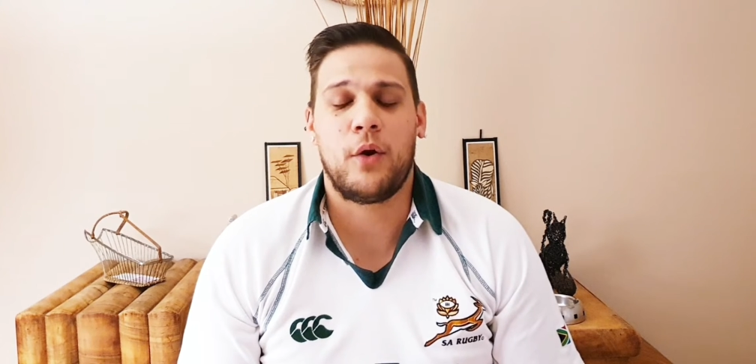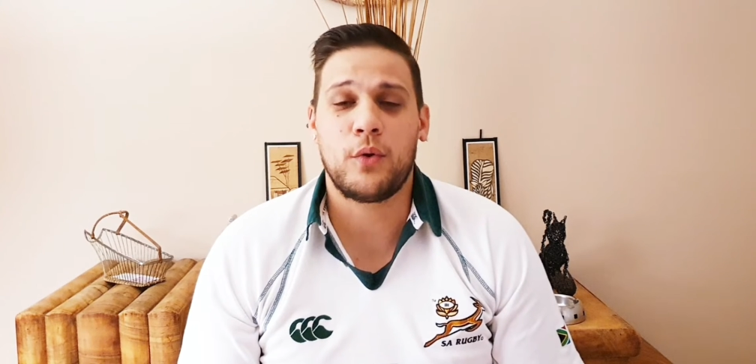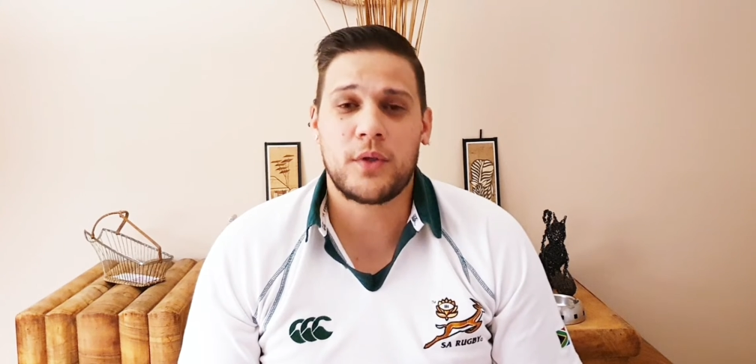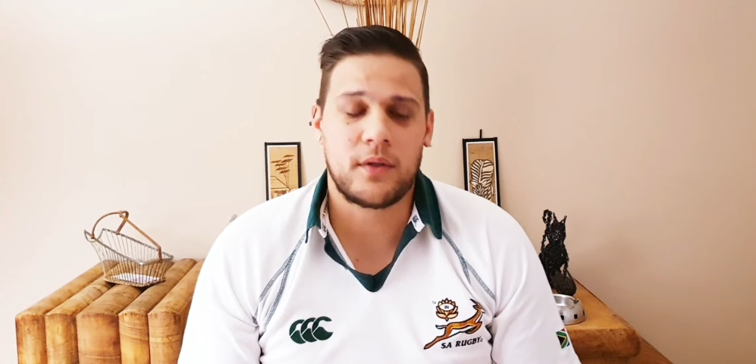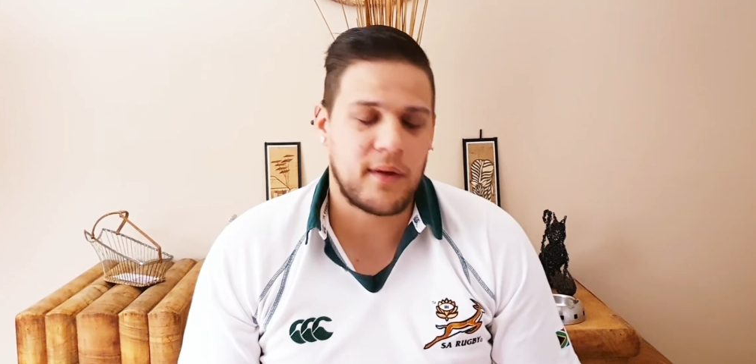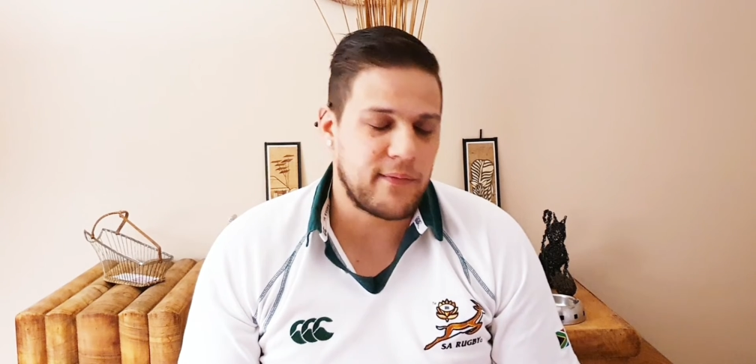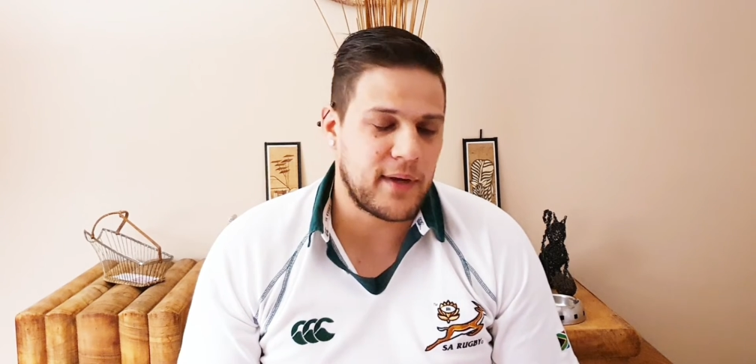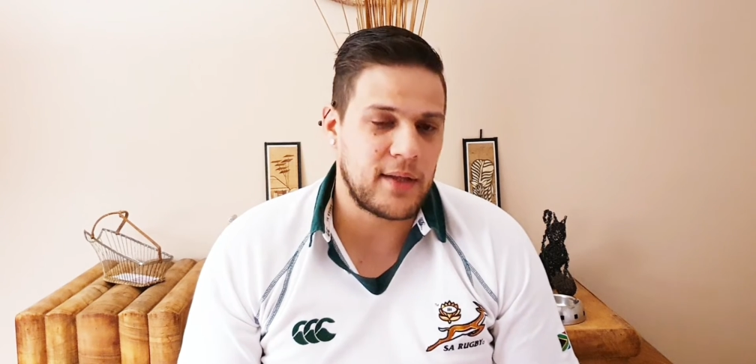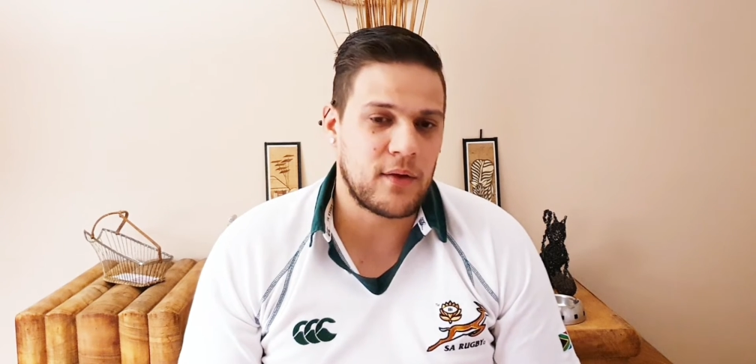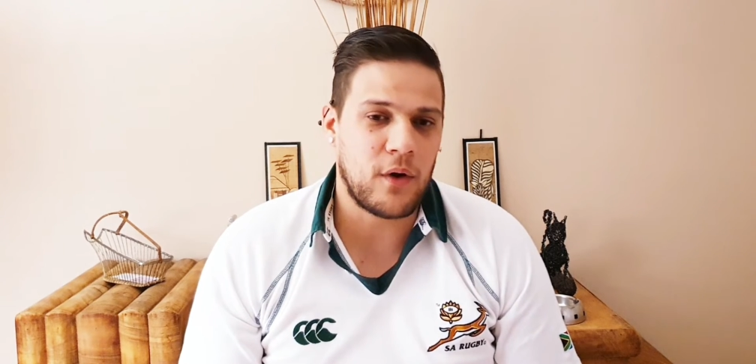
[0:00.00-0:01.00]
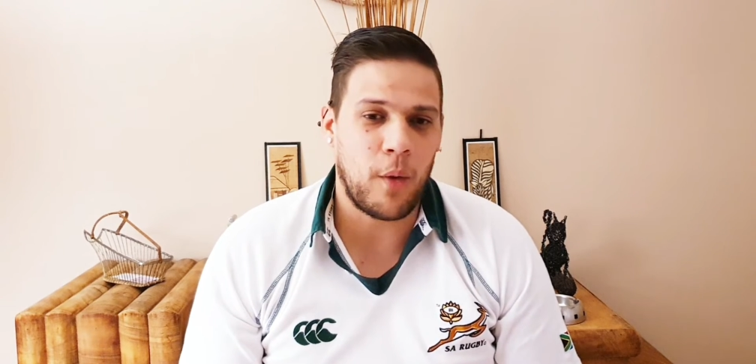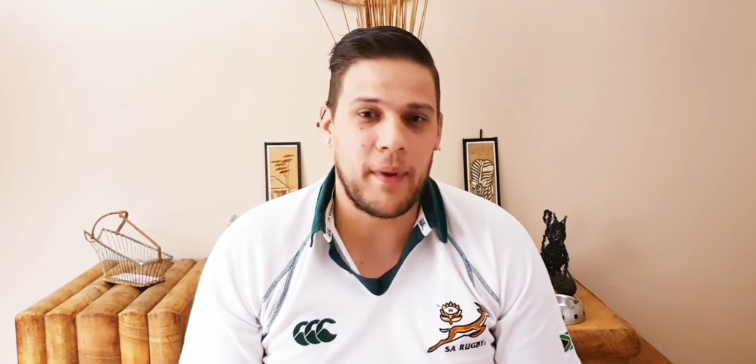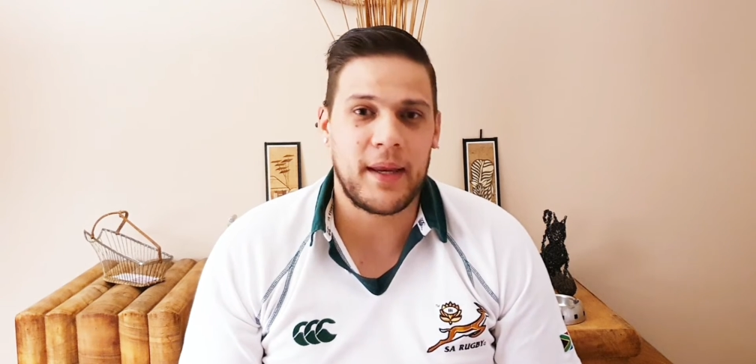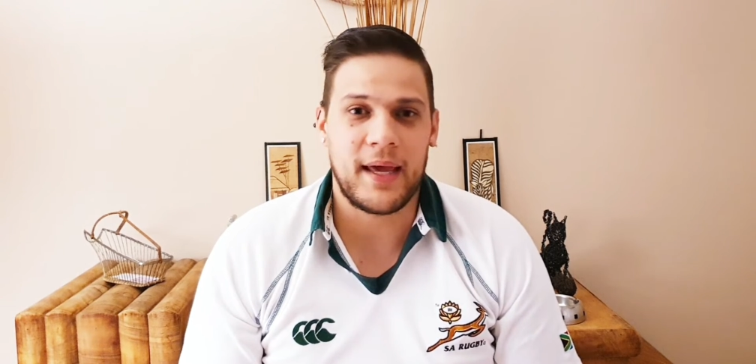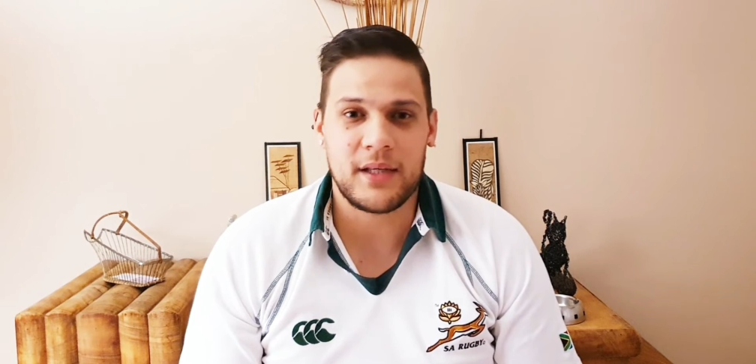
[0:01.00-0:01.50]
also don't forget to
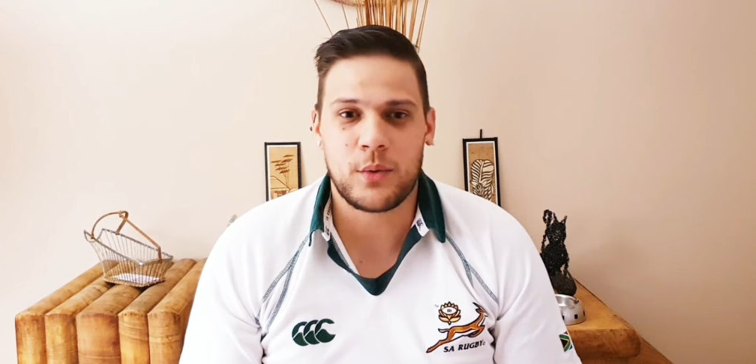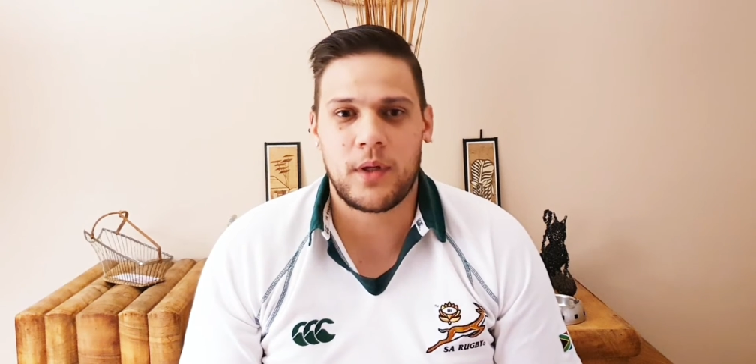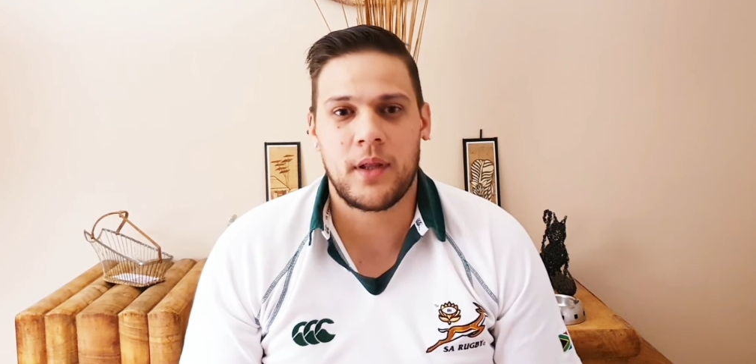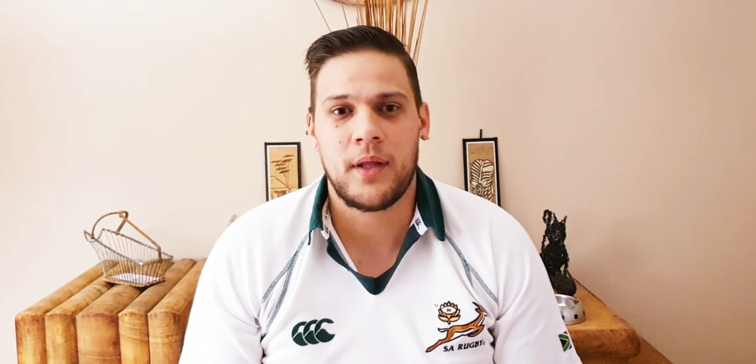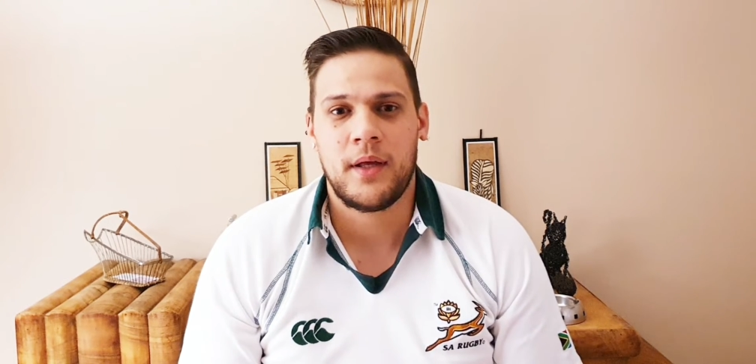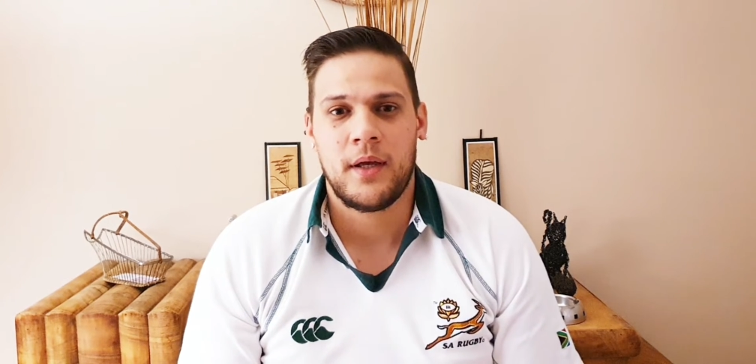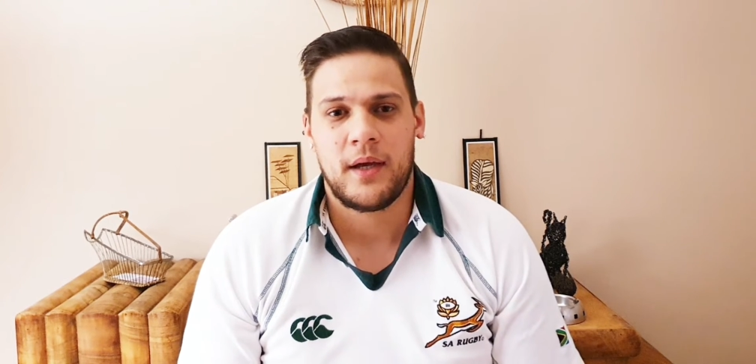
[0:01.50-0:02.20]
comment as well.